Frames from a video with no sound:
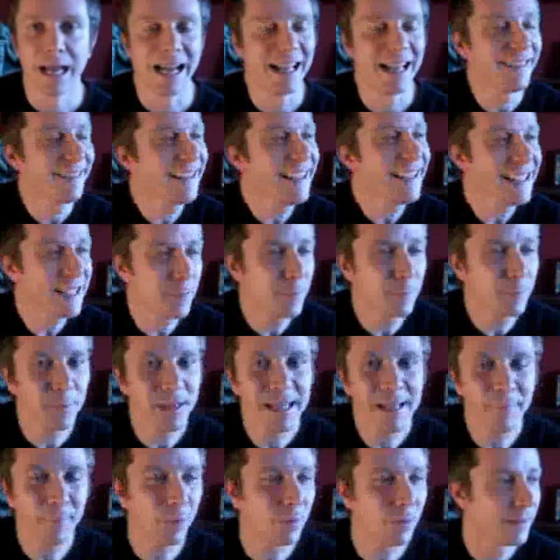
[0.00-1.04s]
And these
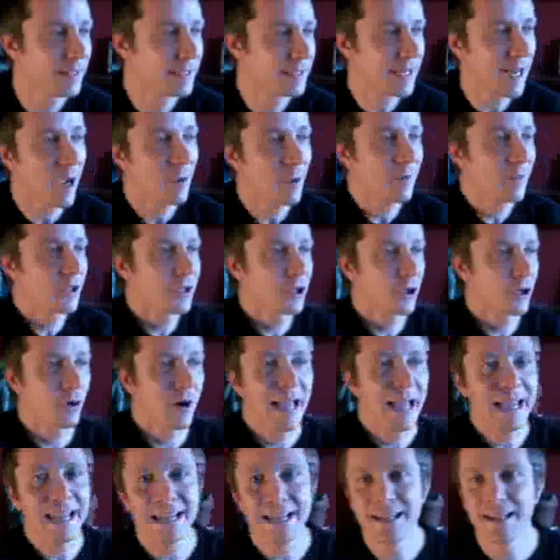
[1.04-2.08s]
people, this guy on the
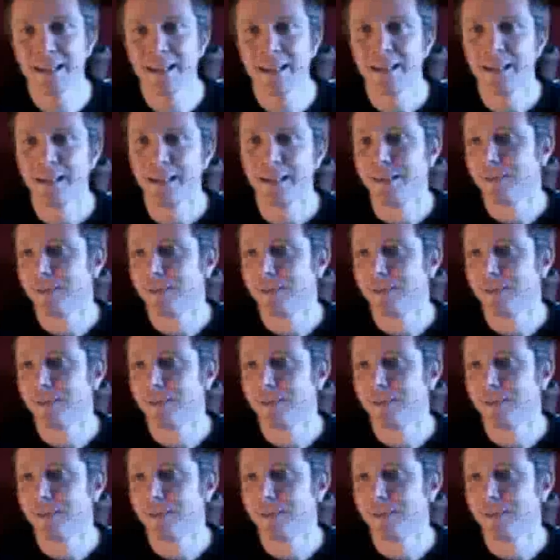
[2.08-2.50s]
train,